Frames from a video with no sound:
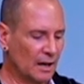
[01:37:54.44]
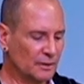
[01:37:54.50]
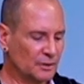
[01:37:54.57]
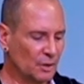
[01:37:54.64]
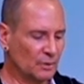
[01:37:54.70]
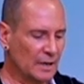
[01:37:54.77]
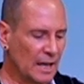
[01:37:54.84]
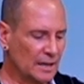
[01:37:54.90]

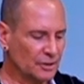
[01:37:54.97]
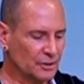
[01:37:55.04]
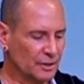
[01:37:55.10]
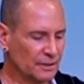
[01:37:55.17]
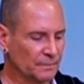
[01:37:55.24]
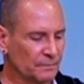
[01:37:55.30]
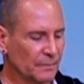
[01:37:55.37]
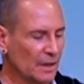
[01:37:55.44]

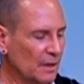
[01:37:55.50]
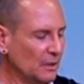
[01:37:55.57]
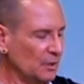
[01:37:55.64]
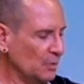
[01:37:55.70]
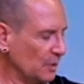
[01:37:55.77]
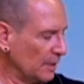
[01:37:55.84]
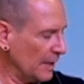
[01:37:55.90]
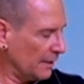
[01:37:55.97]
donation. You
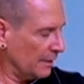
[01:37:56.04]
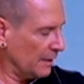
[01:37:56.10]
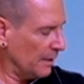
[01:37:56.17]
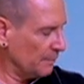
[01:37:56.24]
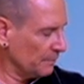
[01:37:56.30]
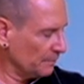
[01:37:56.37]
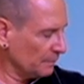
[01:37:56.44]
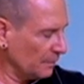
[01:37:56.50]
can get
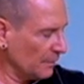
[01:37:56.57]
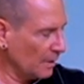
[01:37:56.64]
them